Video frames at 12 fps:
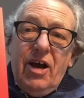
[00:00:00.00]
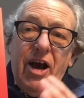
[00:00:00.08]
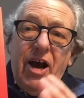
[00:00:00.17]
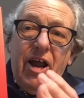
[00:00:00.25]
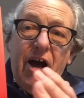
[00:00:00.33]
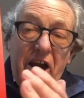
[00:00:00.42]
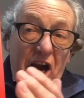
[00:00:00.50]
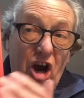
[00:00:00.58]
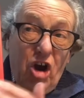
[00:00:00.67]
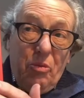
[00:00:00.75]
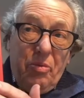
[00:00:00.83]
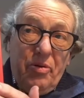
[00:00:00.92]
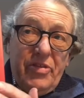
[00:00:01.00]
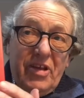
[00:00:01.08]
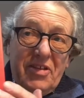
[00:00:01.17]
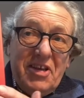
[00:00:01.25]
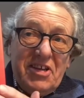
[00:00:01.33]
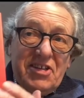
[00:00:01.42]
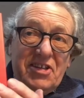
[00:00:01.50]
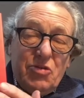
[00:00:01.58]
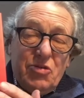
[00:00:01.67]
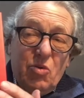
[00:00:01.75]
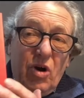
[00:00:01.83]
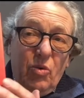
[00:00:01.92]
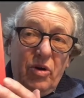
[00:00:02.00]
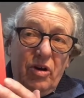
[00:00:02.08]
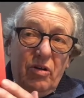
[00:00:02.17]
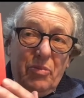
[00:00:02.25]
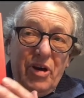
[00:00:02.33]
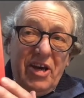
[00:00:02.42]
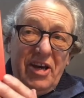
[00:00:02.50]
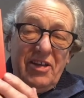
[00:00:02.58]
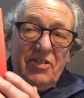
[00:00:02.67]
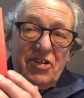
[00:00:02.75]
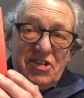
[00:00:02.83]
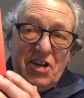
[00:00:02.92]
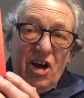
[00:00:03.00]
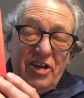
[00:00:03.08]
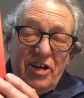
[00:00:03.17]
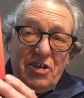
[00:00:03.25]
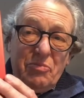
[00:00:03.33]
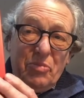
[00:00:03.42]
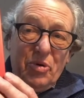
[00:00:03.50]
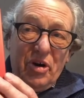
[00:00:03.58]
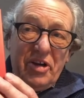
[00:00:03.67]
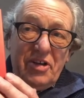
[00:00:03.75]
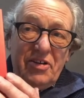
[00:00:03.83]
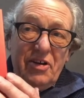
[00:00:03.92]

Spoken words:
and I hope that this is what will be the starting point